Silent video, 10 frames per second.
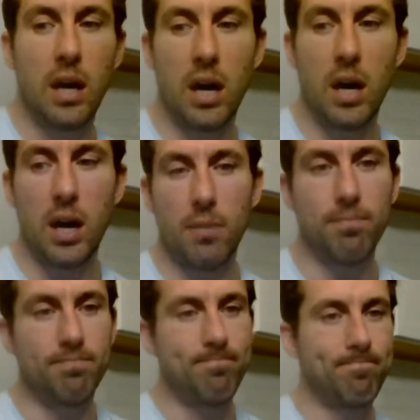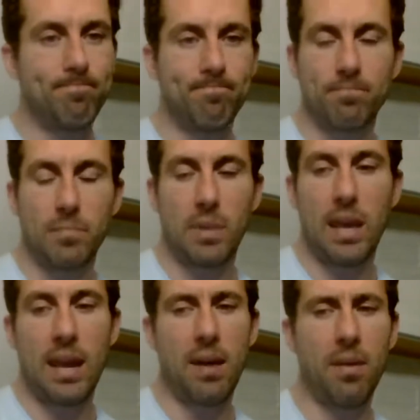And
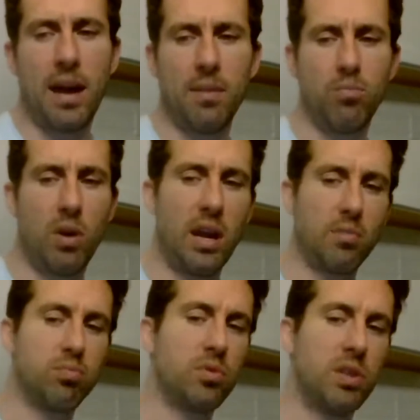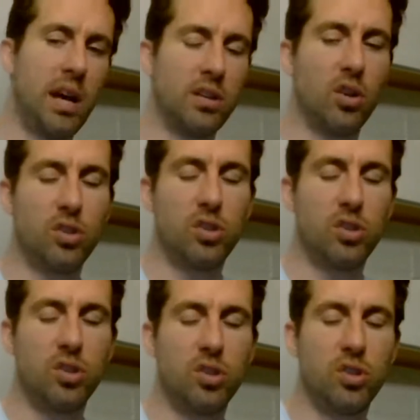I want to not go
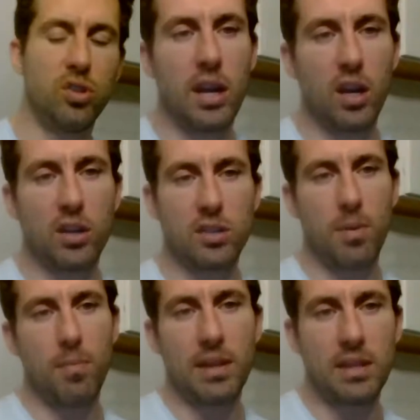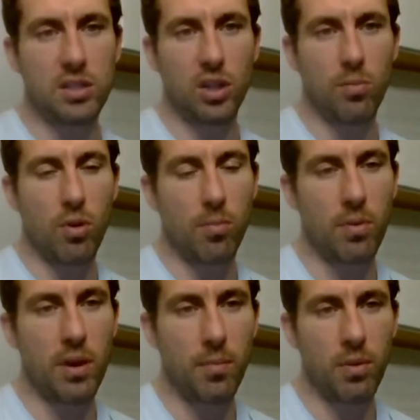too long here, so I'm going to make this a little more
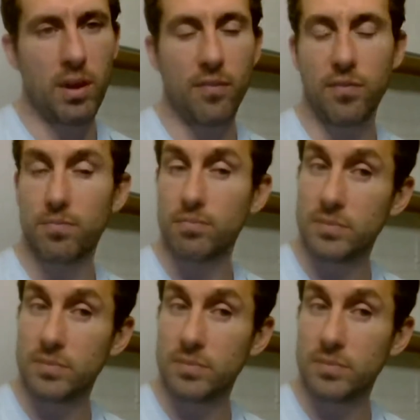brief.